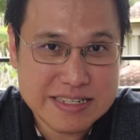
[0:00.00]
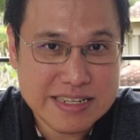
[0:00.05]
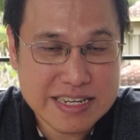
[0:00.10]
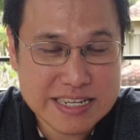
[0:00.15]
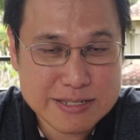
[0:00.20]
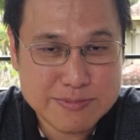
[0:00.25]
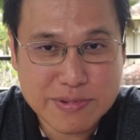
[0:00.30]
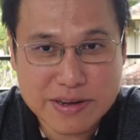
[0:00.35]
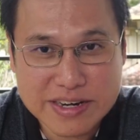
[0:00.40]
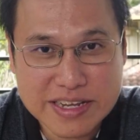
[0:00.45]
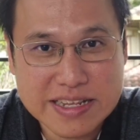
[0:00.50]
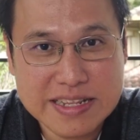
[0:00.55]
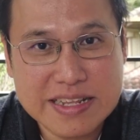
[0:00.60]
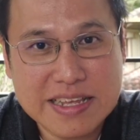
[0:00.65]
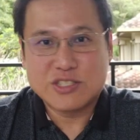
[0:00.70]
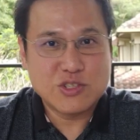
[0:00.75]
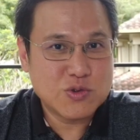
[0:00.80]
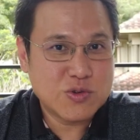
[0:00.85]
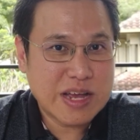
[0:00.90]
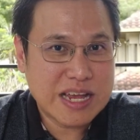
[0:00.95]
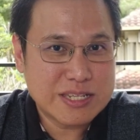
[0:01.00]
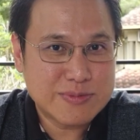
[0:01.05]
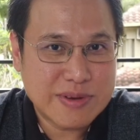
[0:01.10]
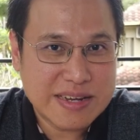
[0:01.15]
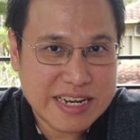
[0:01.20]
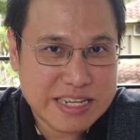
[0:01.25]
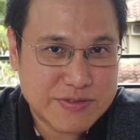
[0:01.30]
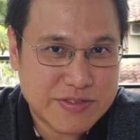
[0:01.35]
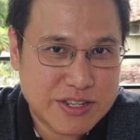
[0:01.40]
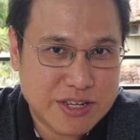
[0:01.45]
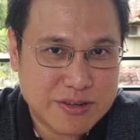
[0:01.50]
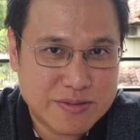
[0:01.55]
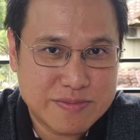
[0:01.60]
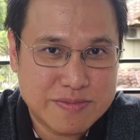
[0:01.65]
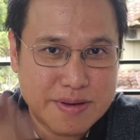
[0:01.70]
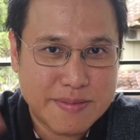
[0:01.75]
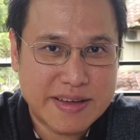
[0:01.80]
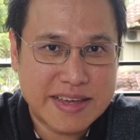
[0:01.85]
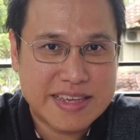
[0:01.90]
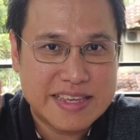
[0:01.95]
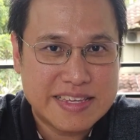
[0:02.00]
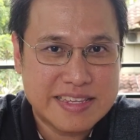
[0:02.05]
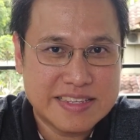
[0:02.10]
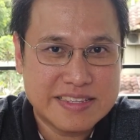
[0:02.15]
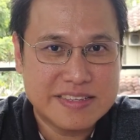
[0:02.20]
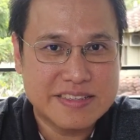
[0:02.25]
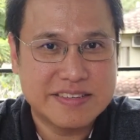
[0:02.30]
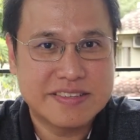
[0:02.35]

That's about it. See you guys in my next video. Bye bye.